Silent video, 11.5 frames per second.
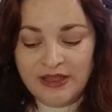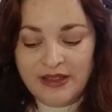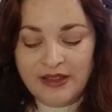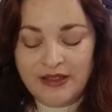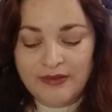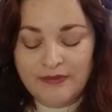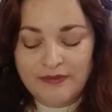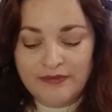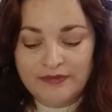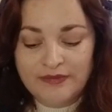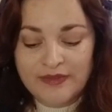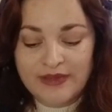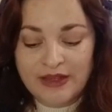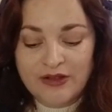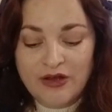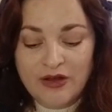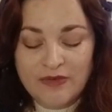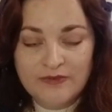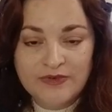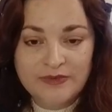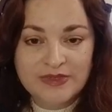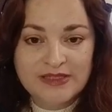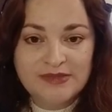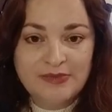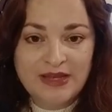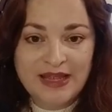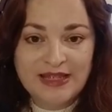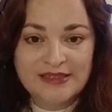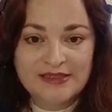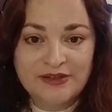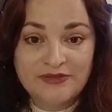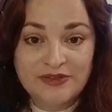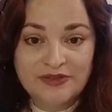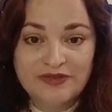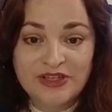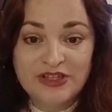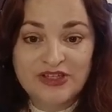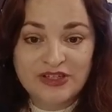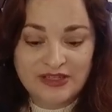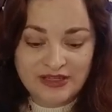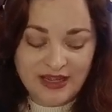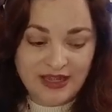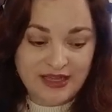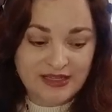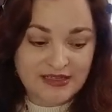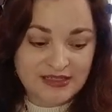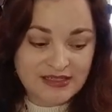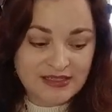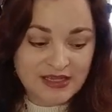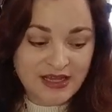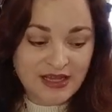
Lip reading: that come from this place of division and